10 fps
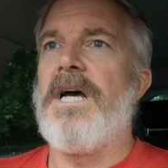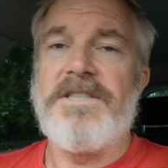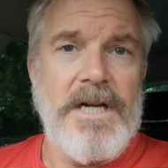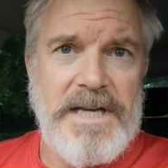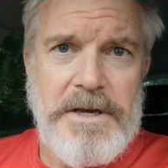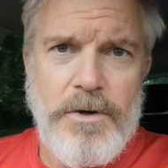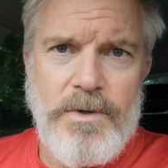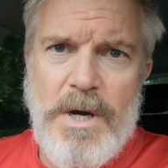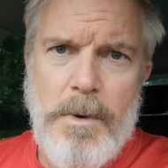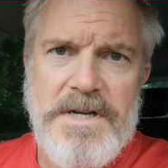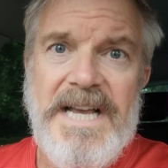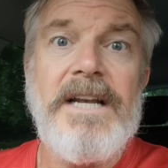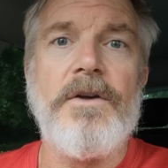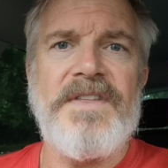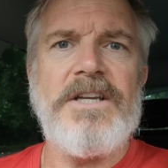I said, okay, cool, no worries.
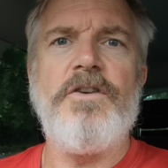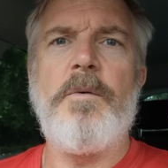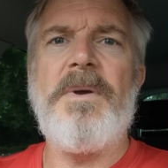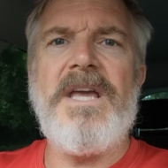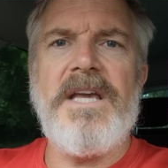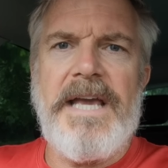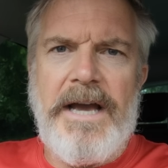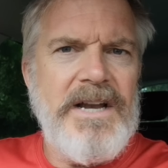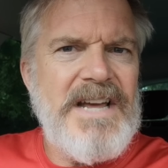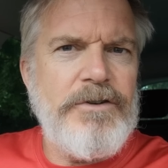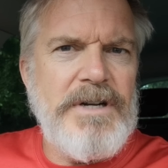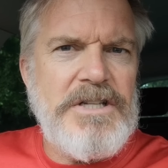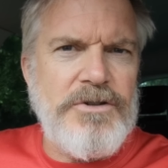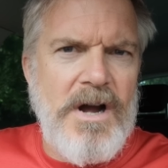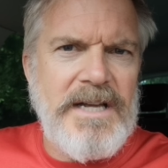Hey, look, thank you for being here. I never
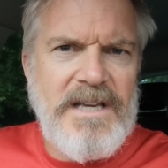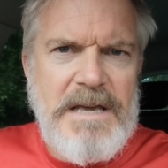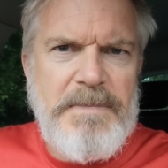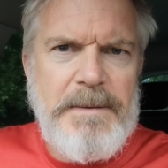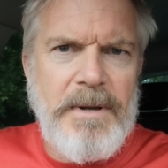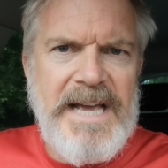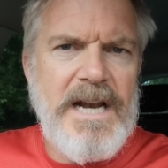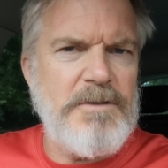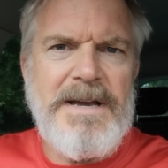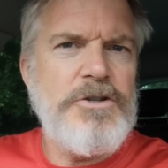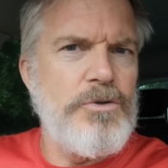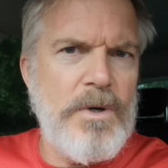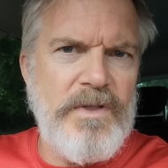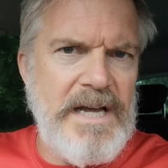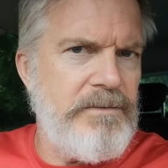really try and keep people in. I'd make
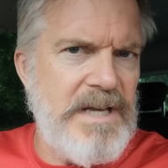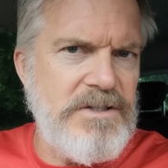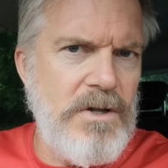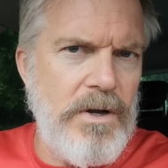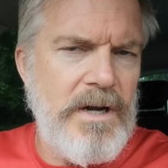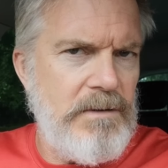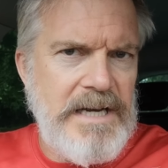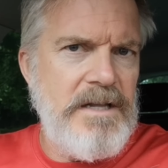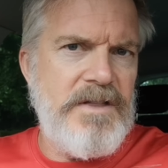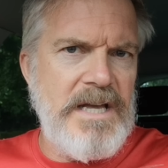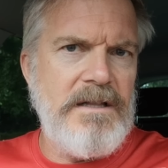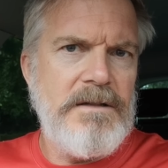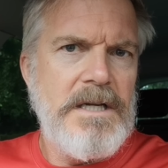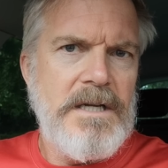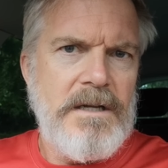sure that there's not anything,
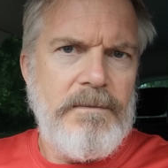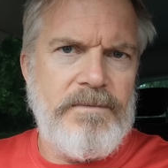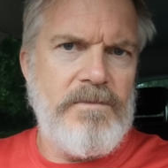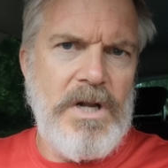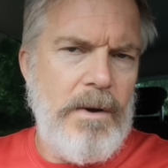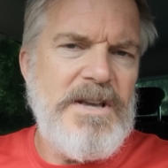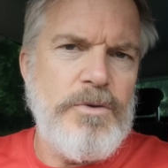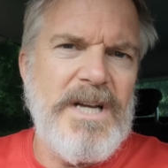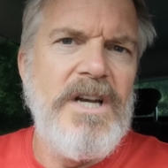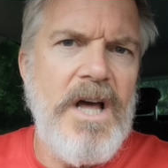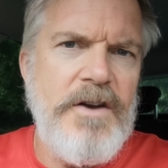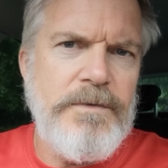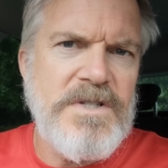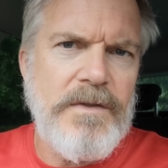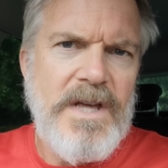you know, I make sure I can learn
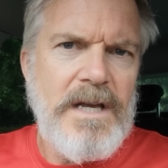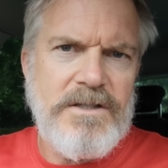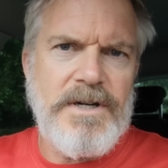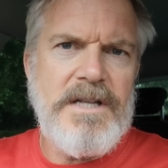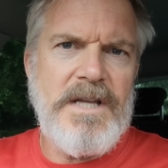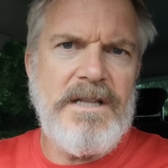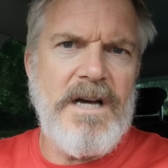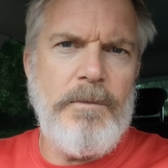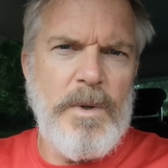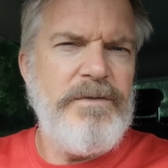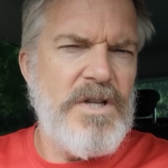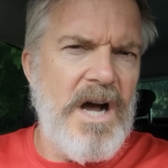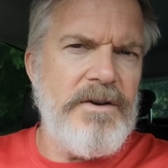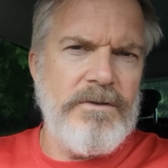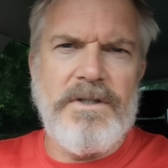from something. Is there anything that we've
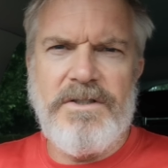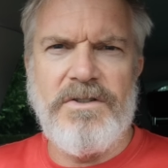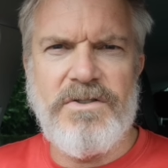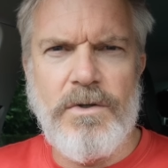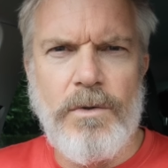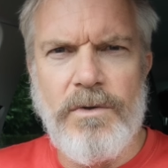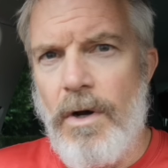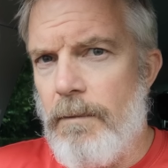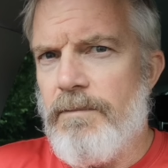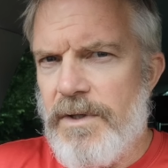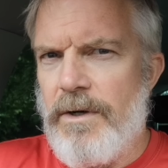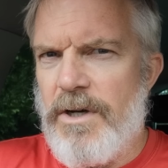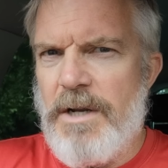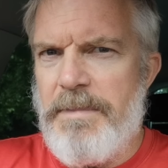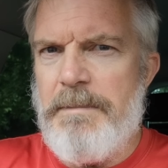done, or is a school not, you know,
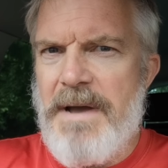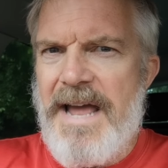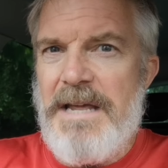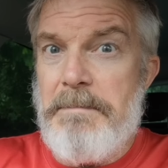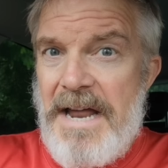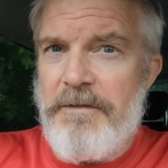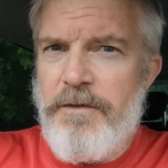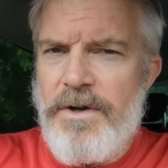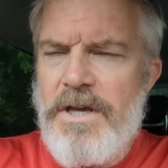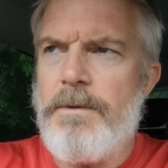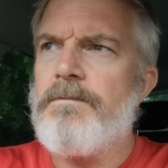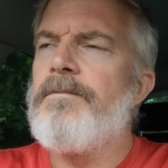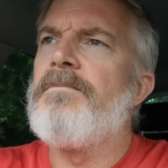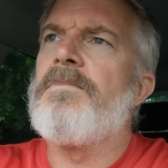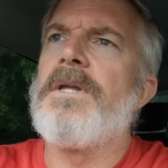could it be any better for you?
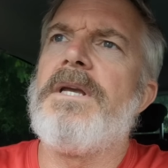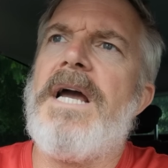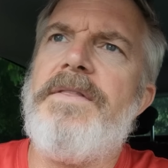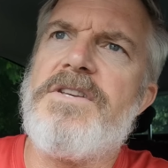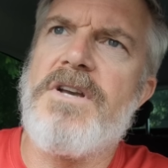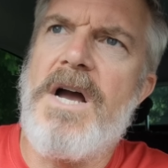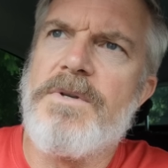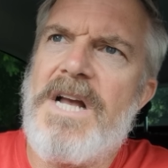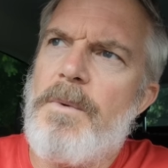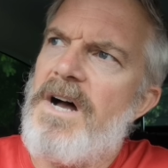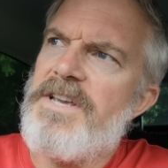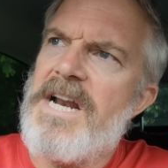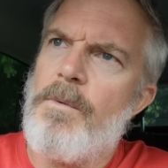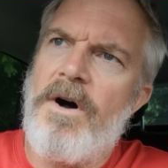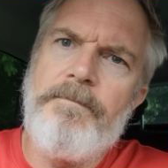And this guy was like, well, you
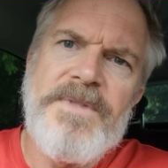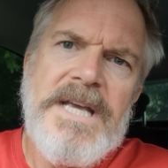know what?